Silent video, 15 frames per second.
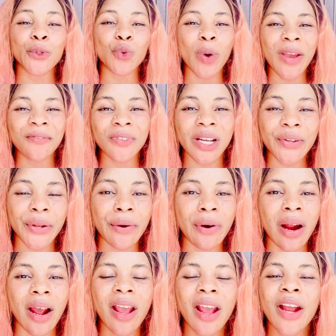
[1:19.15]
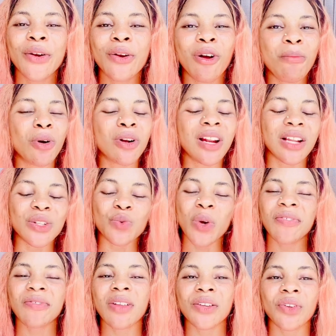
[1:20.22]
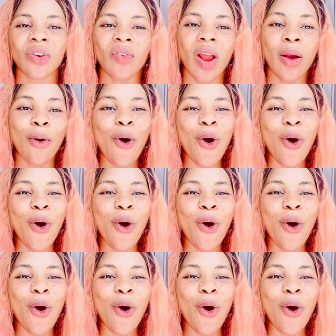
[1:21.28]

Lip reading: to 12,000 naira, not more than 12,000 naira.